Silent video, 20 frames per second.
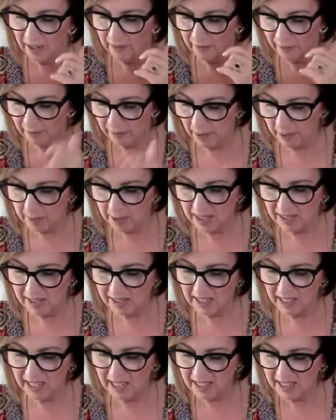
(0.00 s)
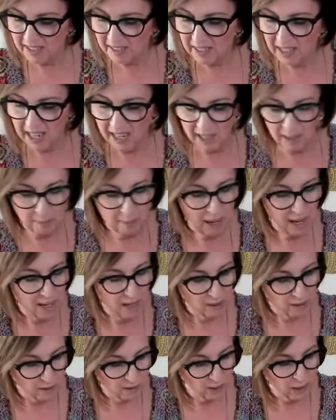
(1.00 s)
Feminine sees King of
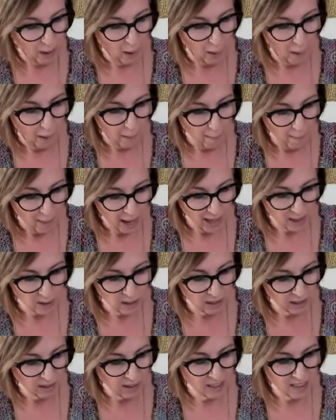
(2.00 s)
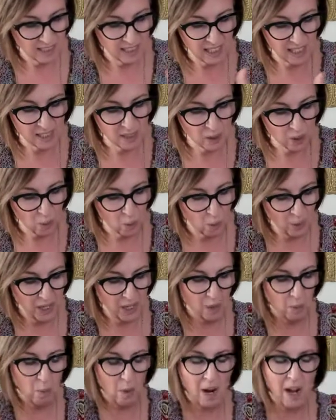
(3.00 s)
Pentacles. Masculine sees
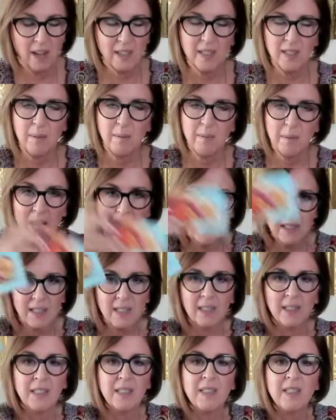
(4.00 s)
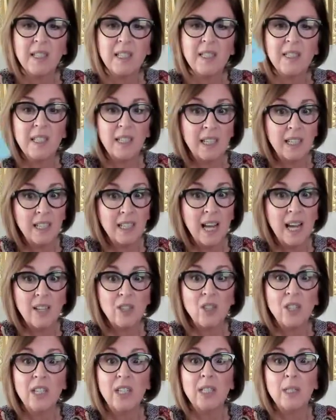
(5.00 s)
Queen of Wands. The Masculine sees the
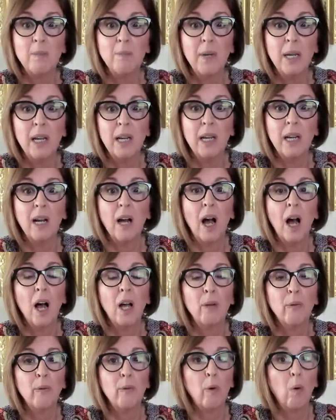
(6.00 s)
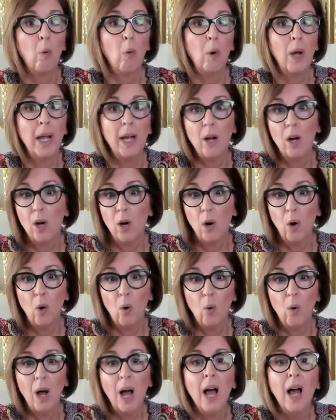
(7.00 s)
connection as being on
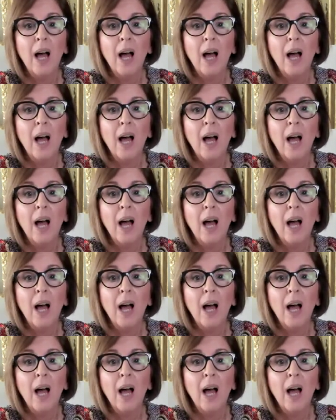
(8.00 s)
fuego.